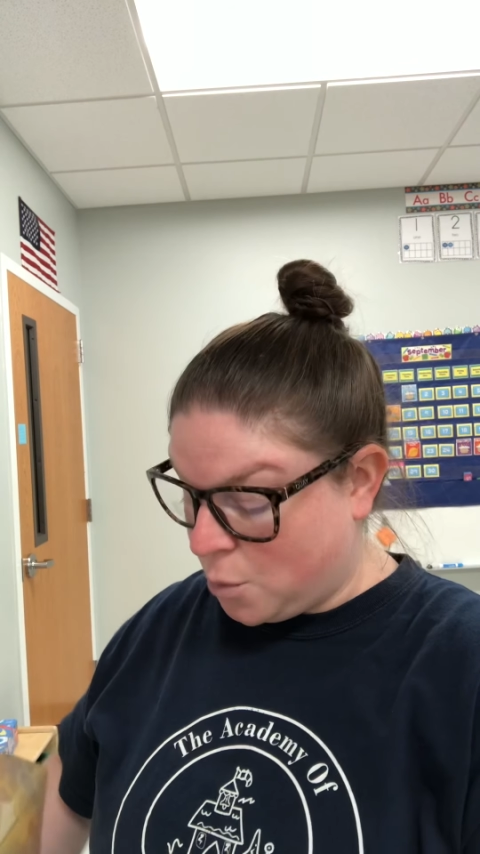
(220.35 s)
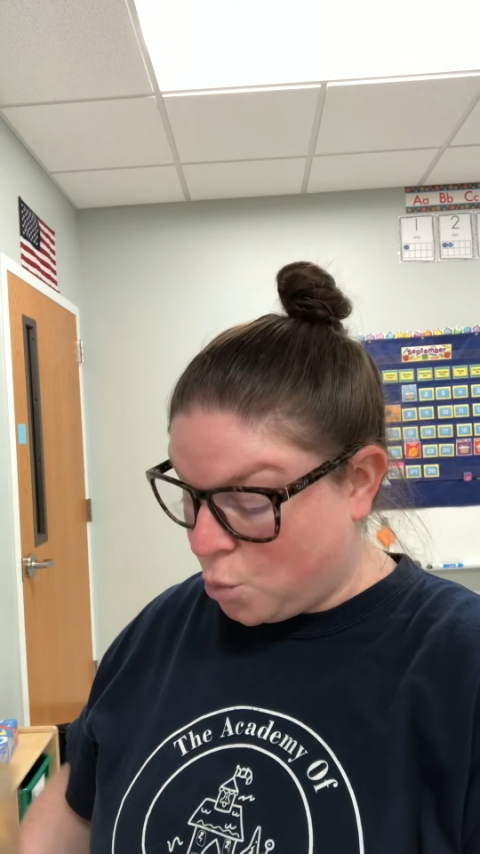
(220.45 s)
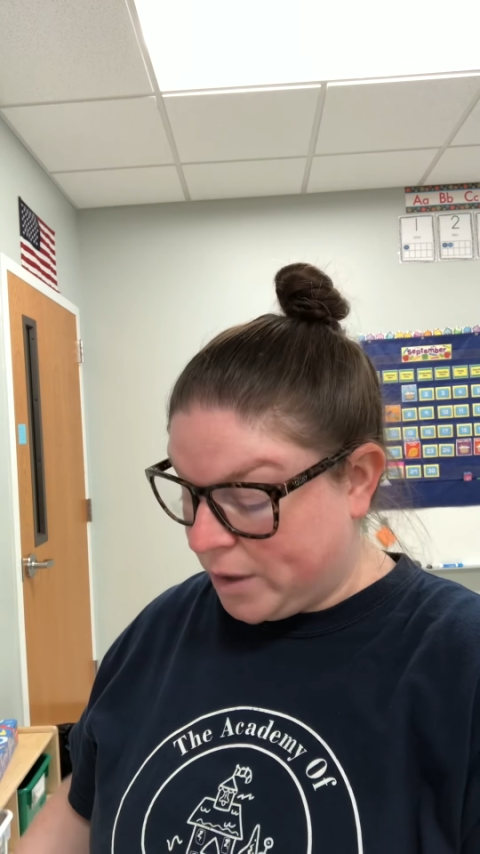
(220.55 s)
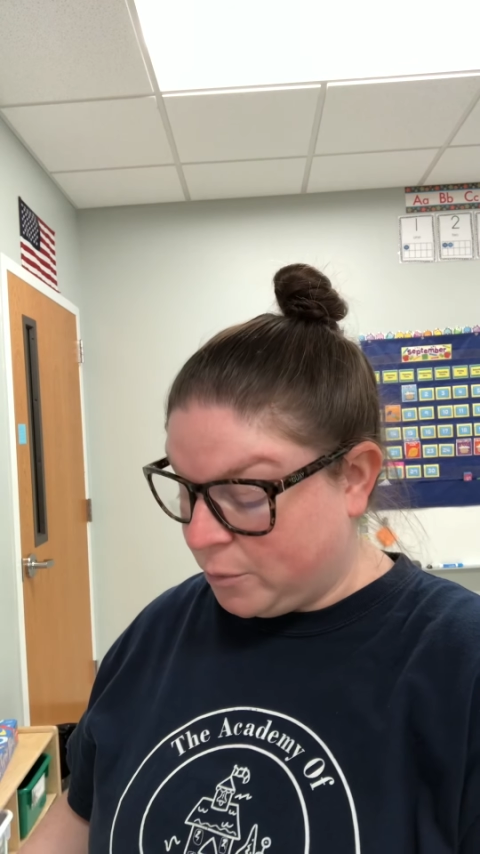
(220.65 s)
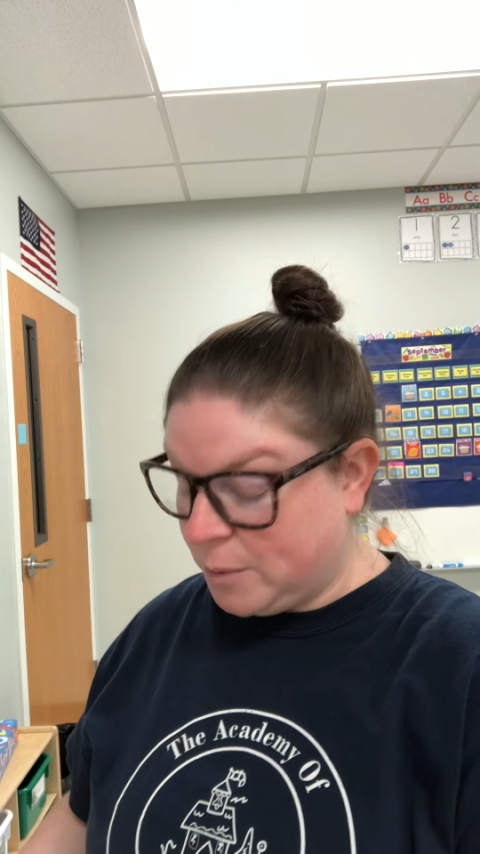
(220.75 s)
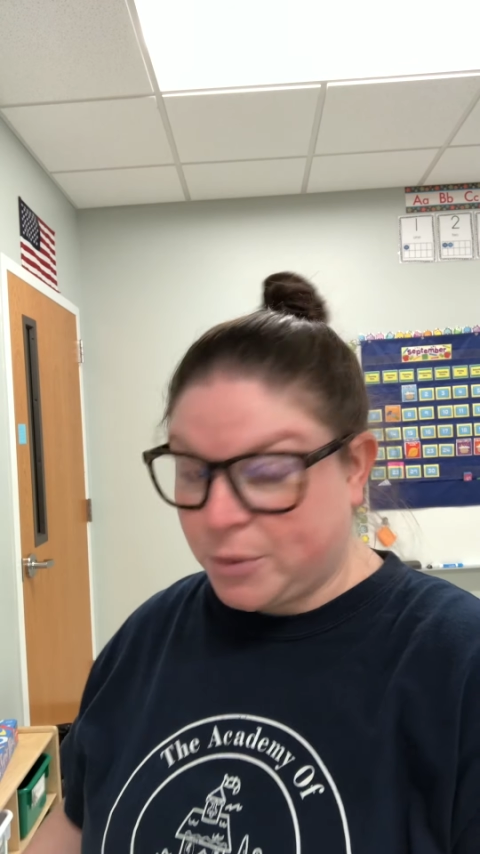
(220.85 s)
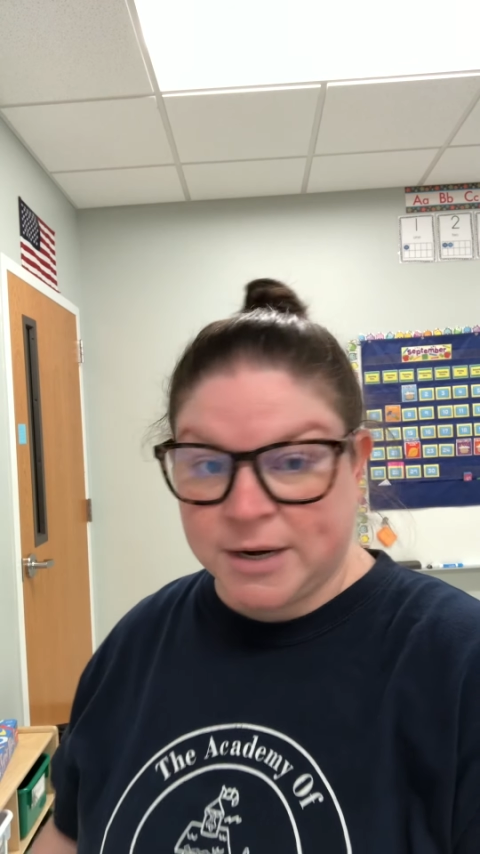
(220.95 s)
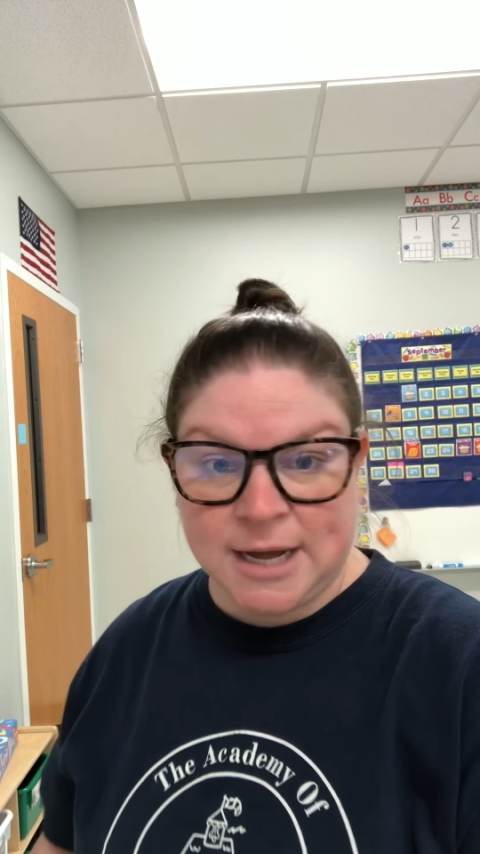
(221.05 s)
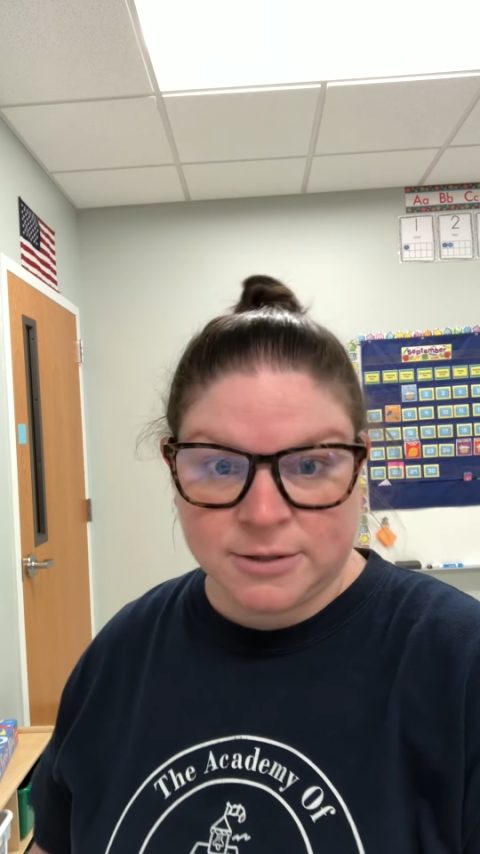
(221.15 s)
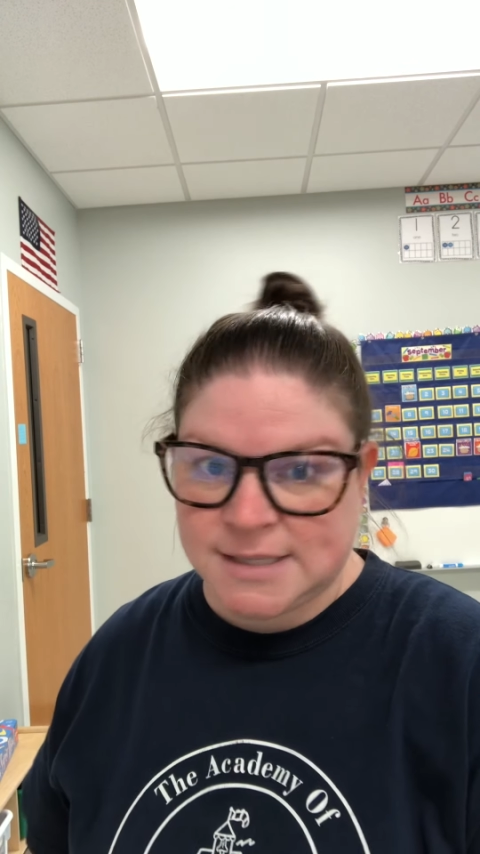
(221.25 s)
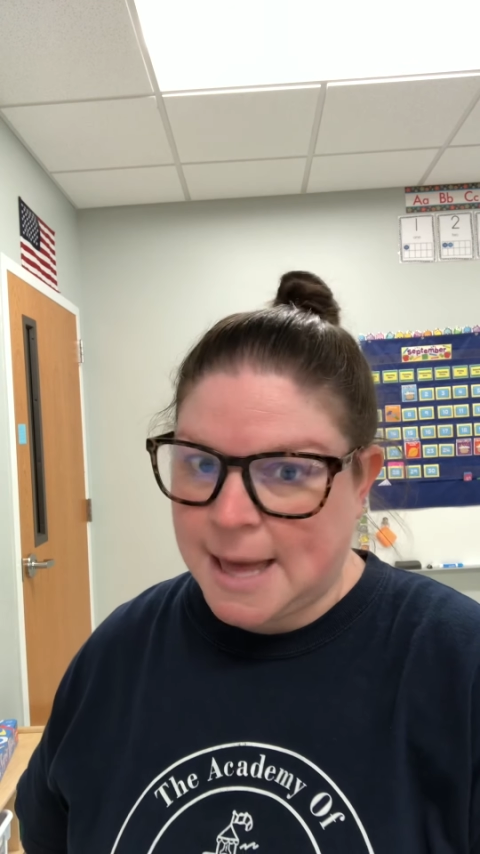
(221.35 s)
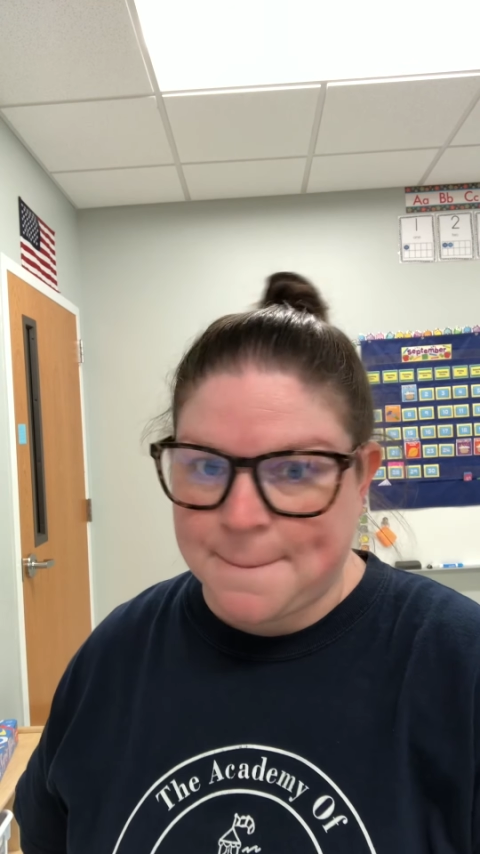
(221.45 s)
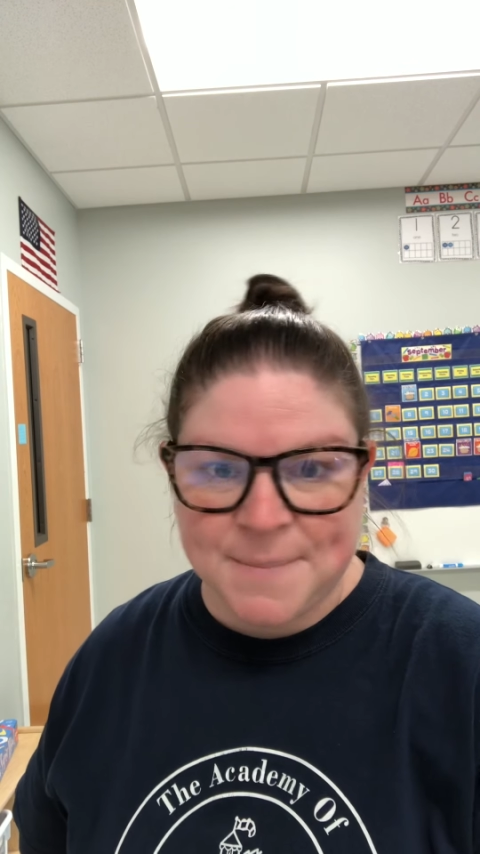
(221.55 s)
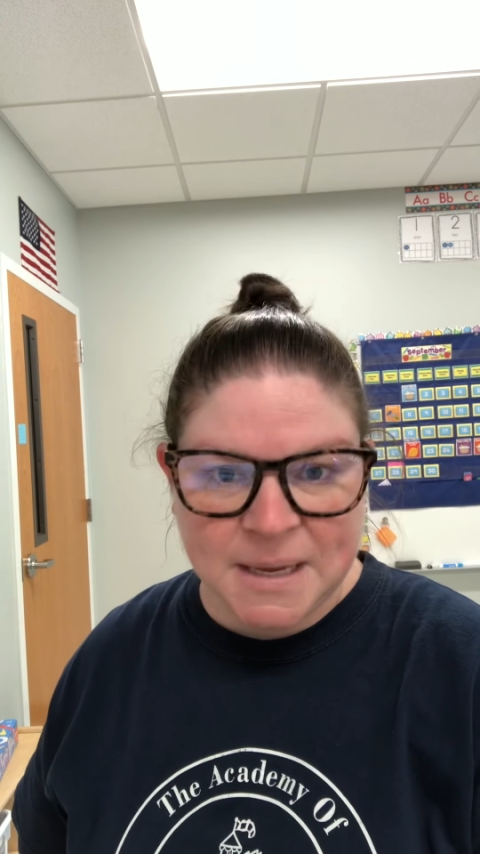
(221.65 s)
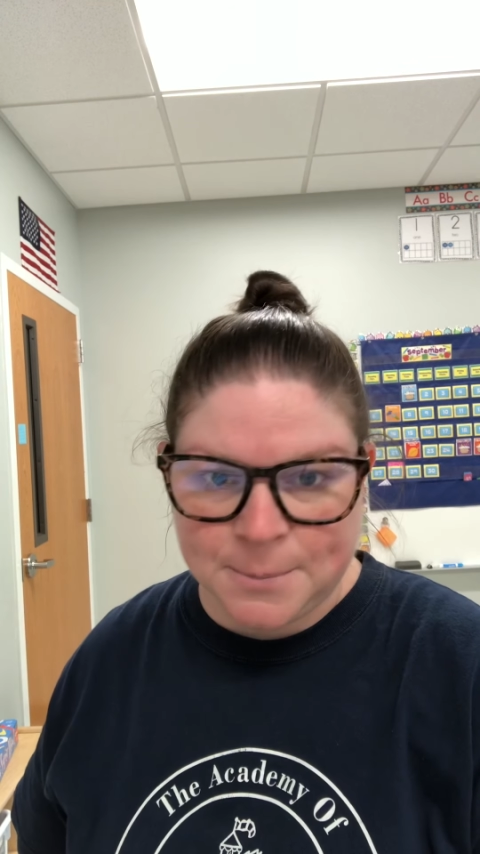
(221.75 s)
when we pronounce that big,